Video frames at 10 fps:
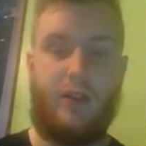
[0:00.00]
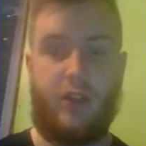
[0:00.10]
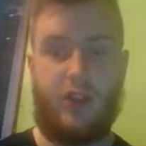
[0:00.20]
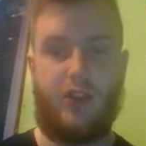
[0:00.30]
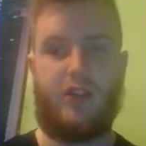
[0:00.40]

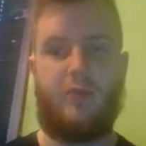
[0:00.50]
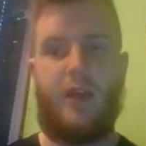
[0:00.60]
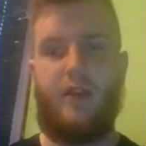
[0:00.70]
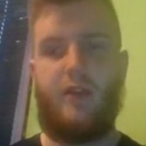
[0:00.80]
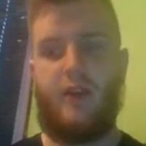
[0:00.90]
changes
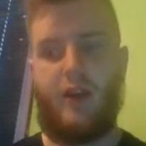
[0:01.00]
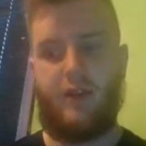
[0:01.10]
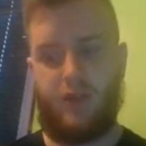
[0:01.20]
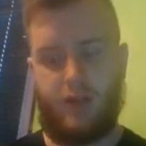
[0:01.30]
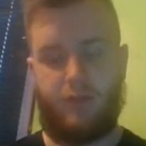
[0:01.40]
made,
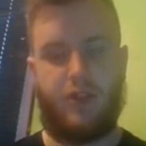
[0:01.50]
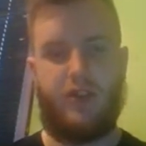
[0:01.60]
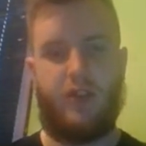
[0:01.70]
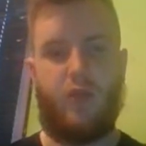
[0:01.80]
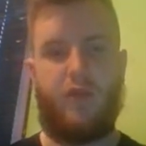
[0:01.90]
and for some
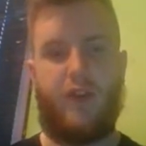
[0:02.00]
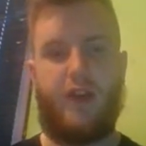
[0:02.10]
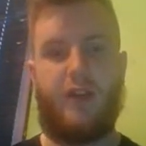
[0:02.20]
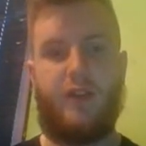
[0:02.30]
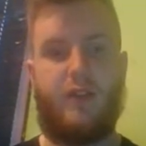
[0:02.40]
reason they
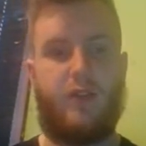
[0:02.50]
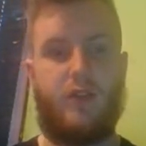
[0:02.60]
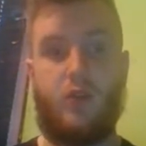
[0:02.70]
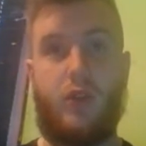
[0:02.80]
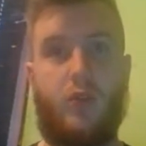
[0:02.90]
reverted.
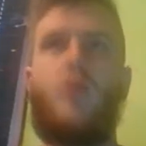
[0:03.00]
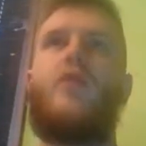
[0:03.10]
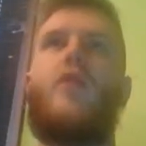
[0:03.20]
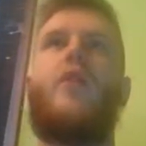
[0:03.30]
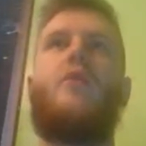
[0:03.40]
So I don't know
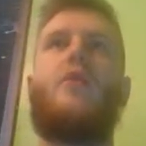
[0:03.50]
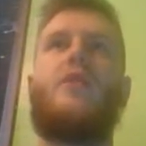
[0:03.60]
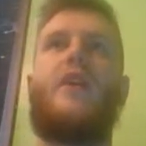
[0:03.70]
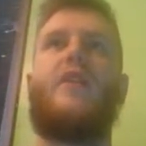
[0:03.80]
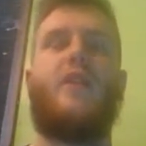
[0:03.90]
whose fault that
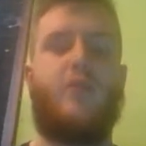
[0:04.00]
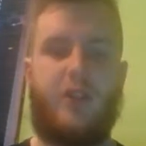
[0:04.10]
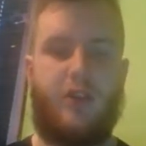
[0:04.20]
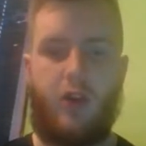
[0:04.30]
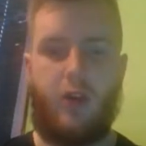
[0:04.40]
was. I think it was
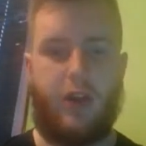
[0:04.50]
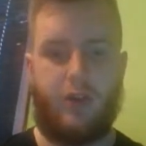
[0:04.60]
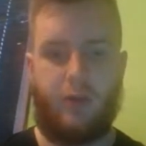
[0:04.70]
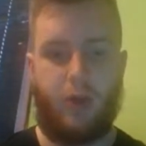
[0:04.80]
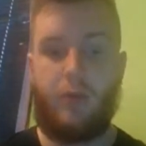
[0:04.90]
just a dark error,
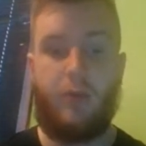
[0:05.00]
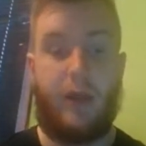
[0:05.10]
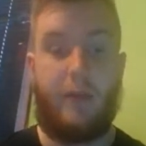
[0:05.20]
so I'm not going to blame